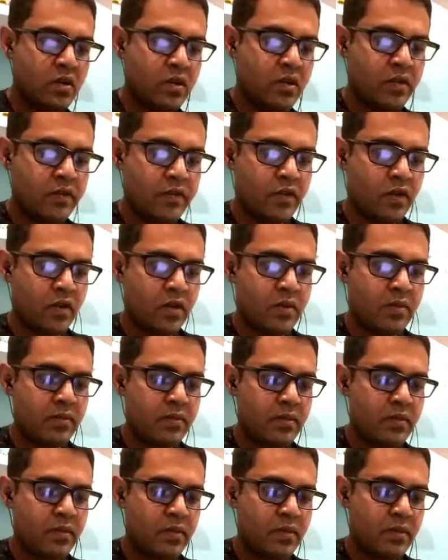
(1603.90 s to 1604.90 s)
from
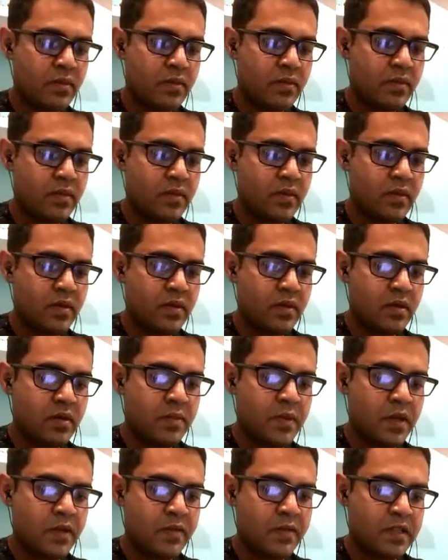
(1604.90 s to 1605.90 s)
the
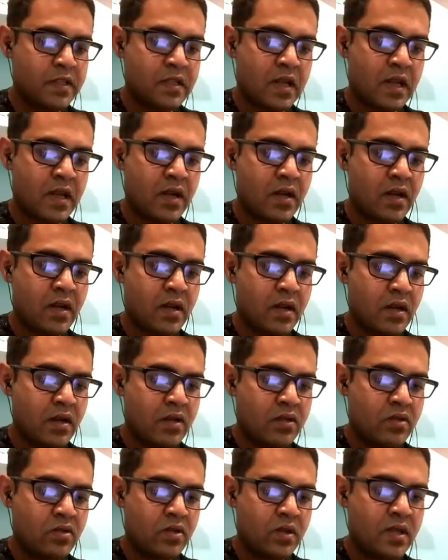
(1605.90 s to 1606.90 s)
previous slide.
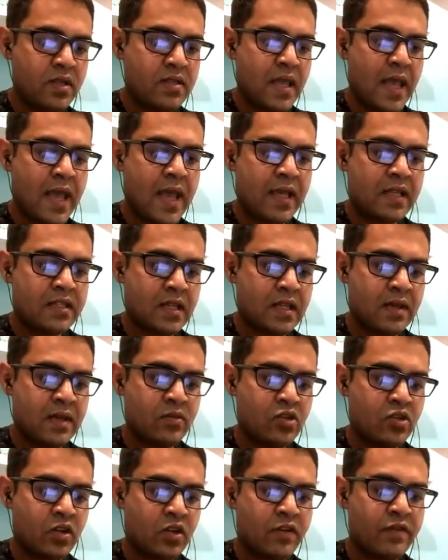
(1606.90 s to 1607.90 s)
So it is X times
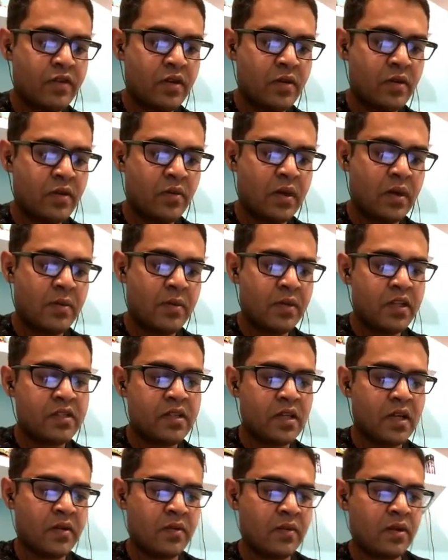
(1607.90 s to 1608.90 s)
of 1 plus
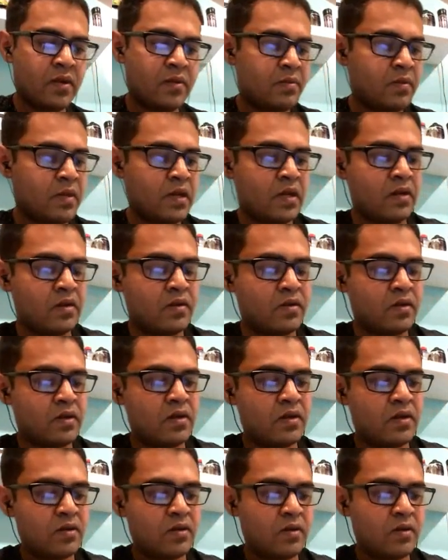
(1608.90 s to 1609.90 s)
R1 by 100.
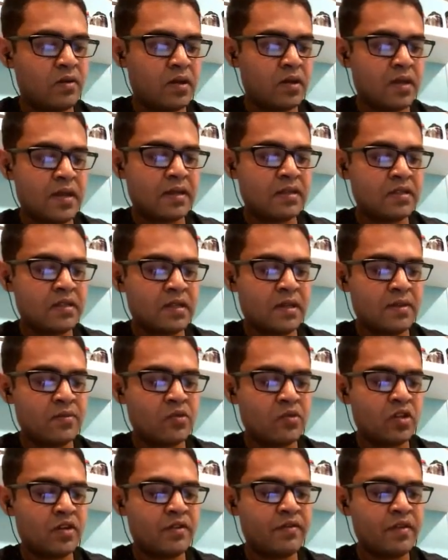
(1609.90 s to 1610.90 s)
Okay, X times
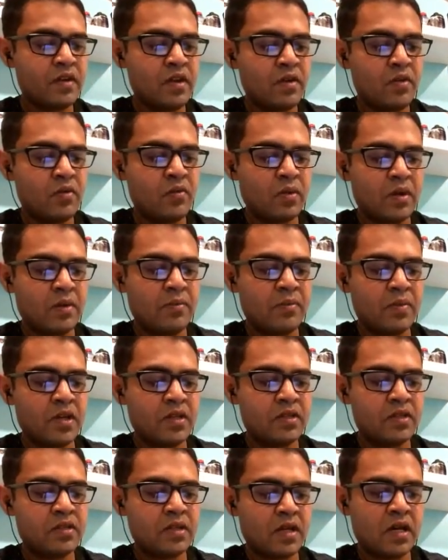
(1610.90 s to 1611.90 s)
of 1 plus
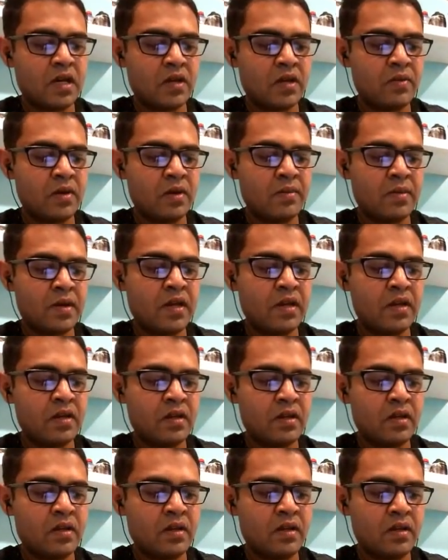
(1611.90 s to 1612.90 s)
R1 by
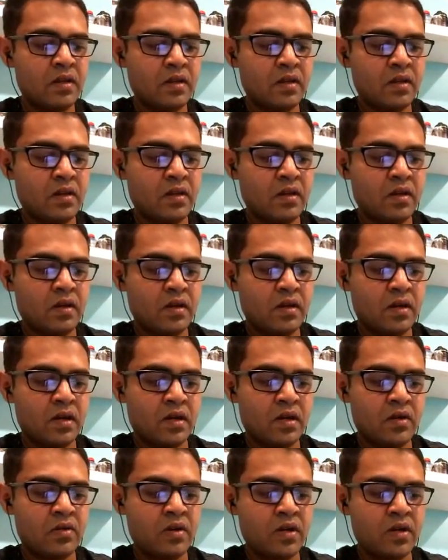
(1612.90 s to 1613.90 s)

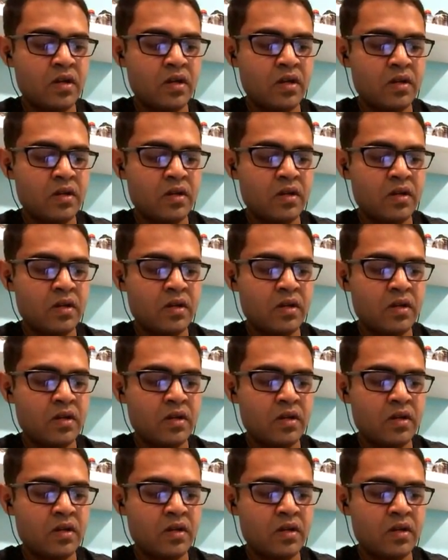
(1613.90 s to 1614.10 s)
100